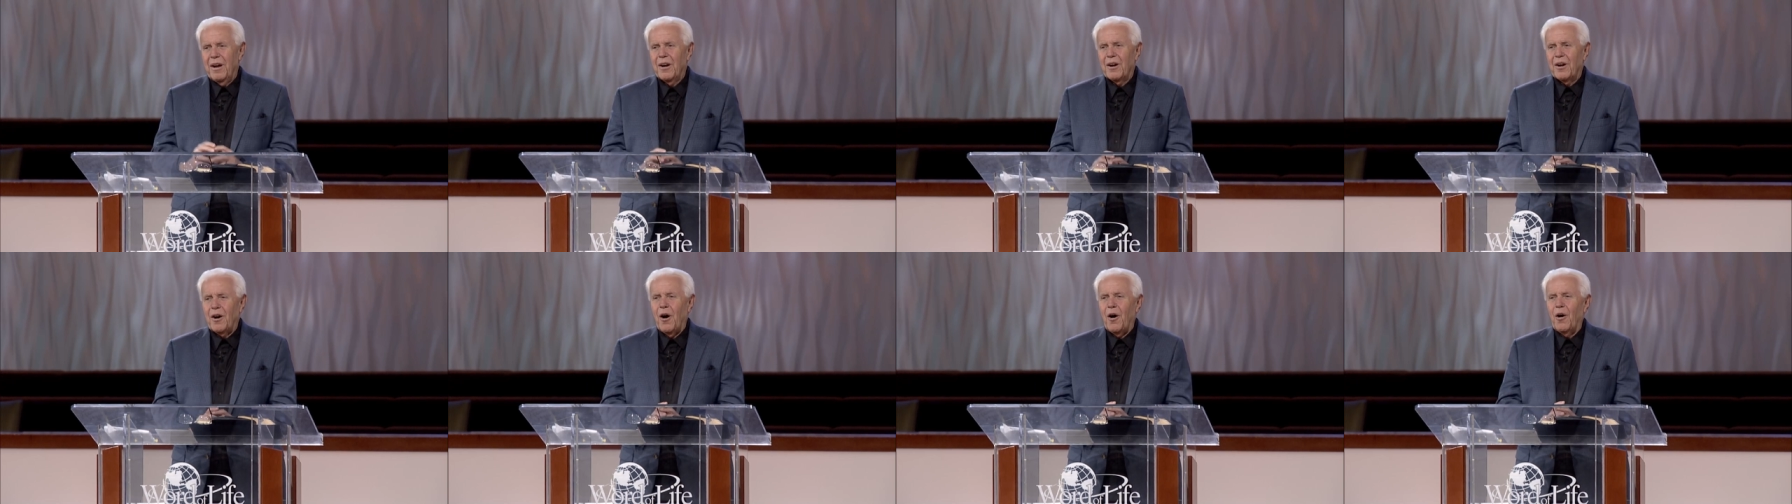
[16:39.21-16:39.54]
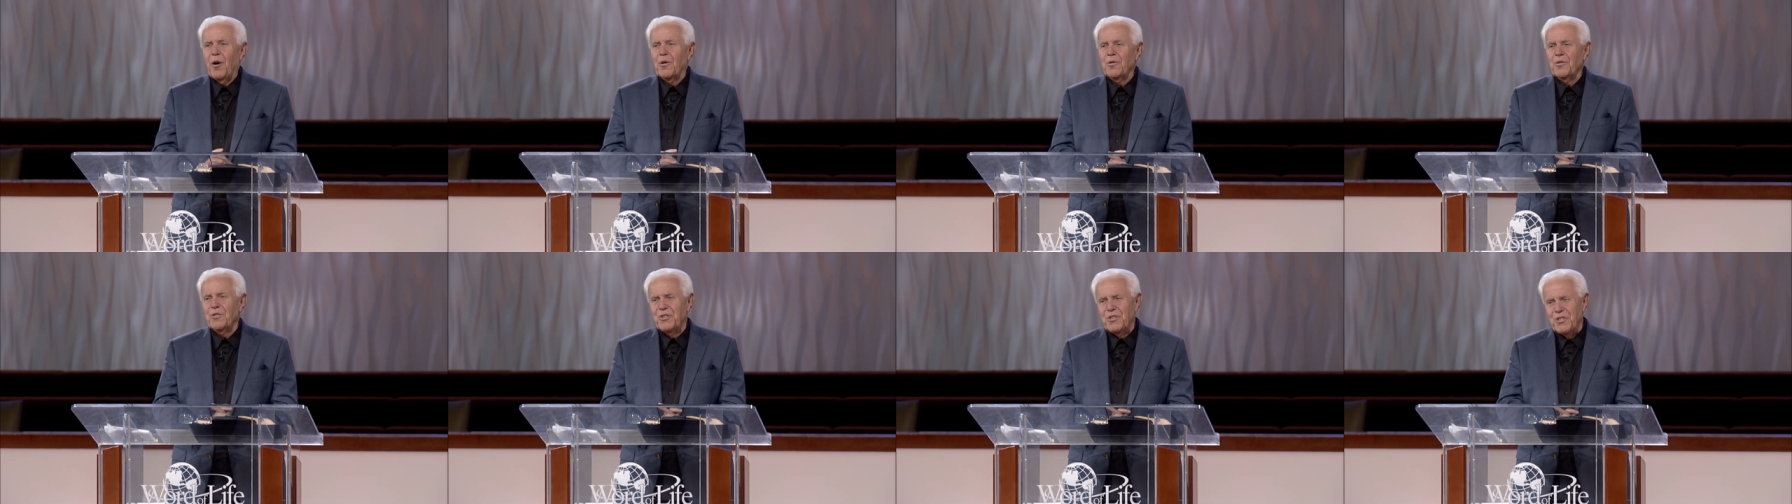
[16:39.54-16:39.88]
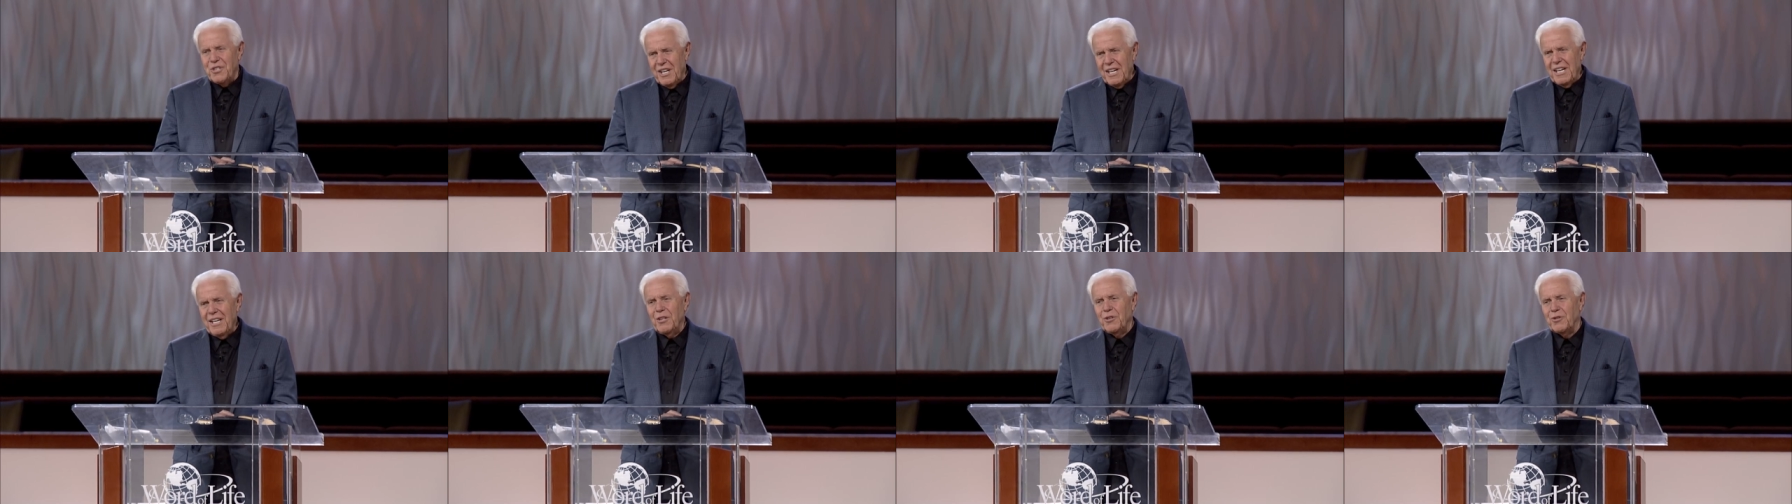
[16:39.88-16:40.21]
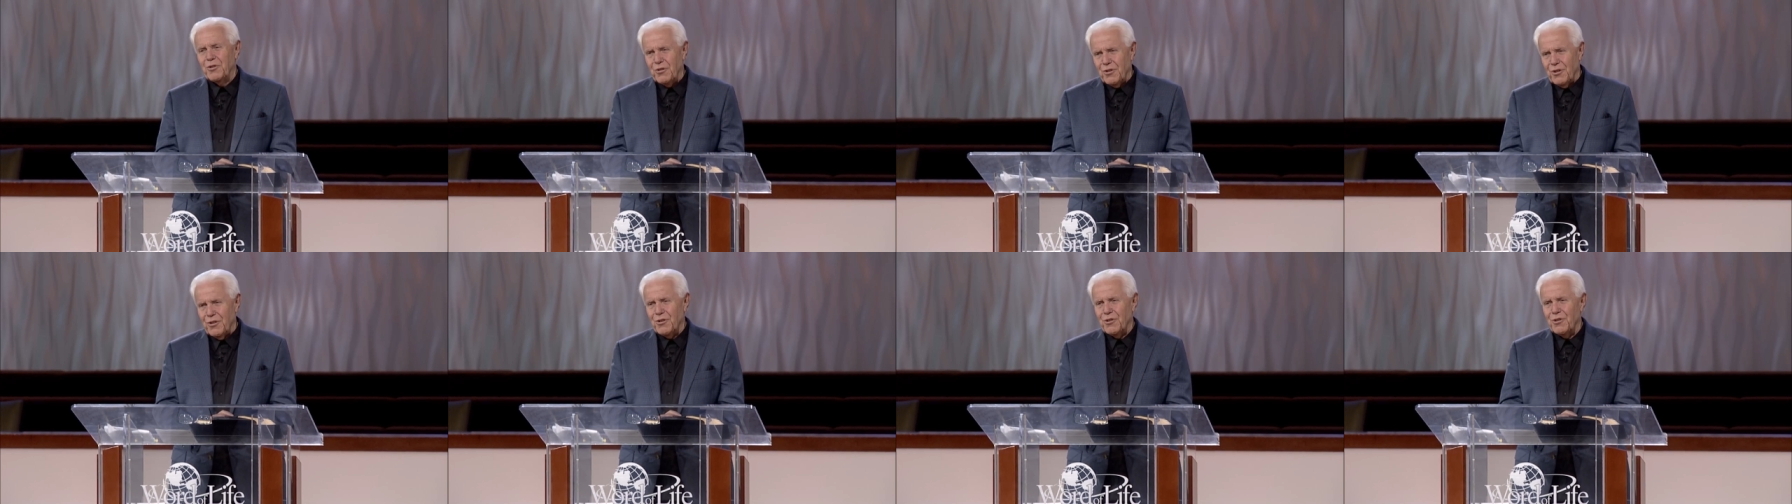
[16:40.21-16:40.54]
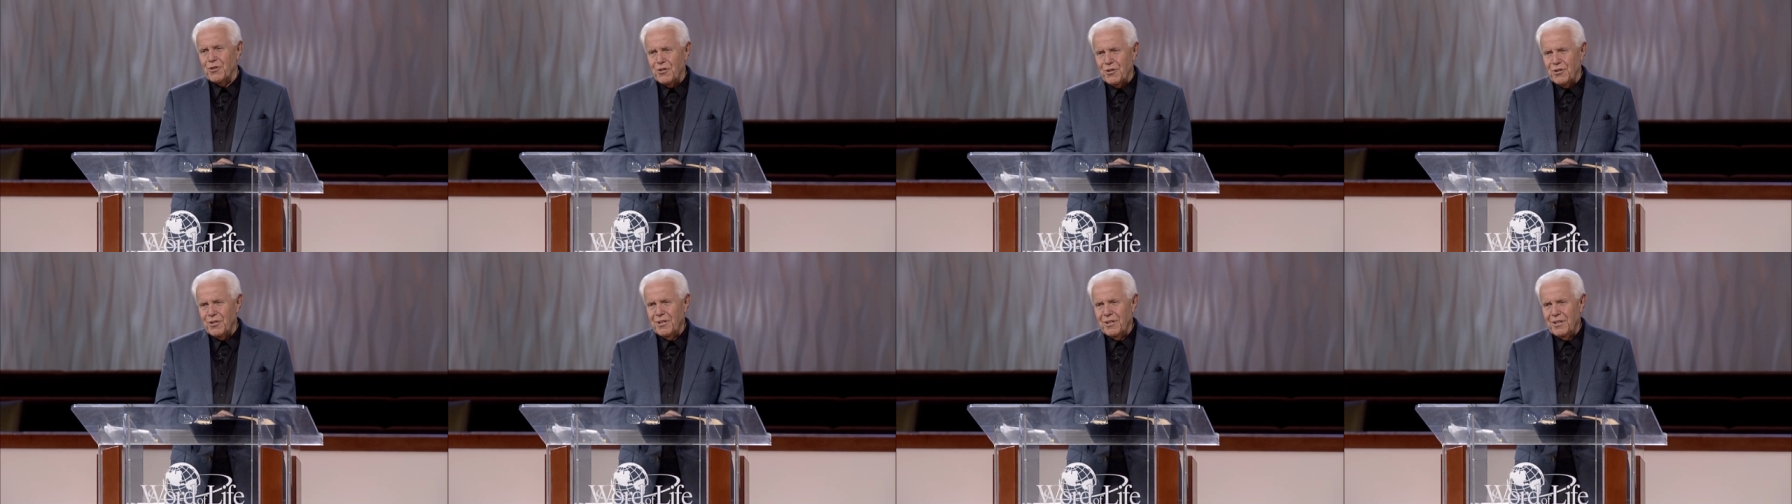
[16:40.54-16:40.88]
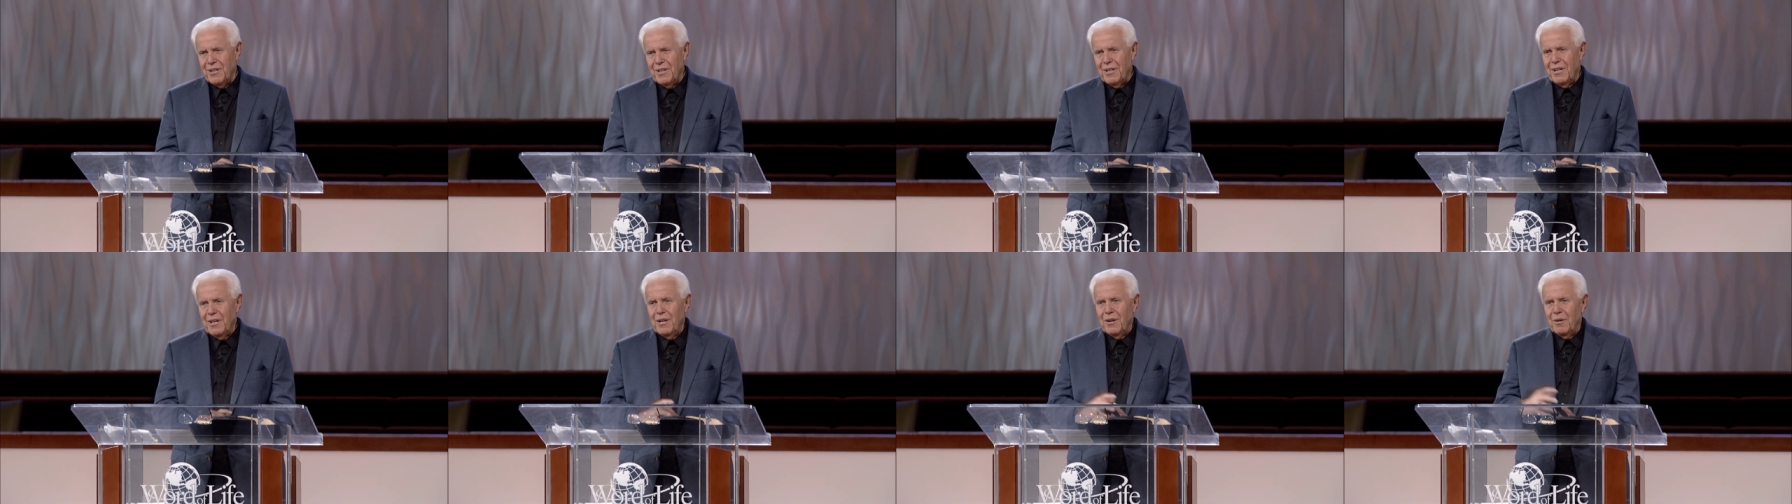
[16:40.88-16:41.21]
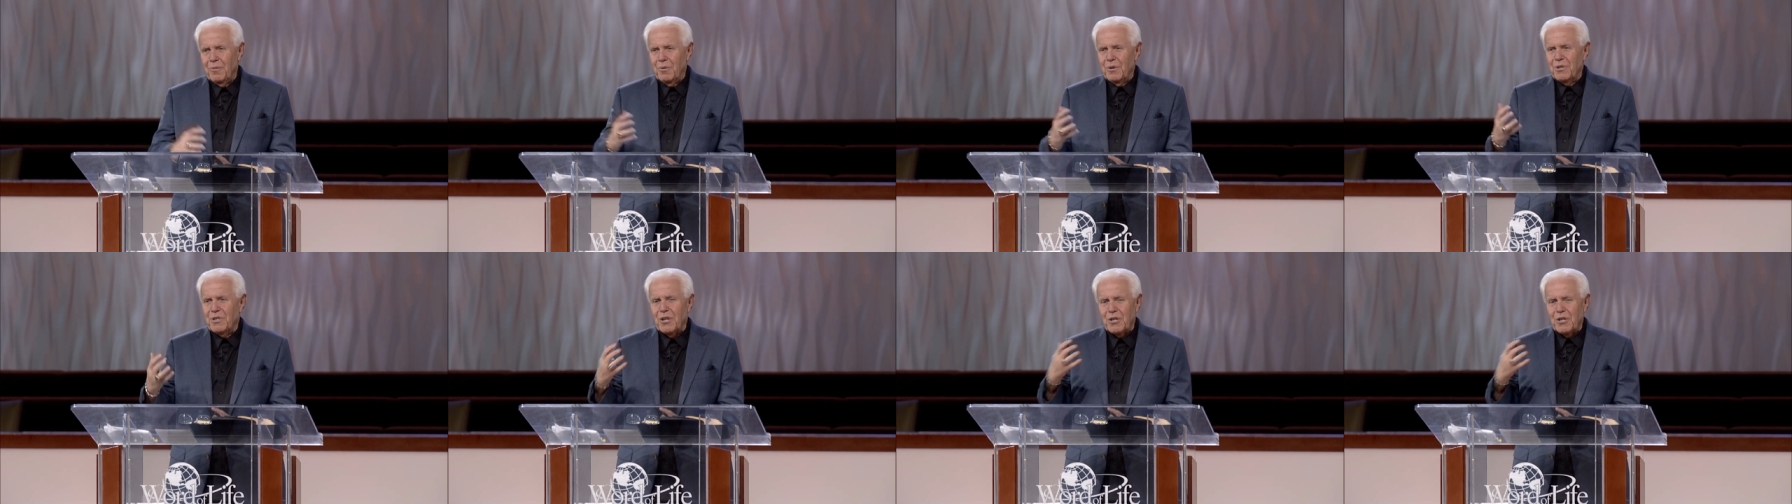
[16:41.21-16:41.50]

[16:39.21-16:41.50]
called Jesus was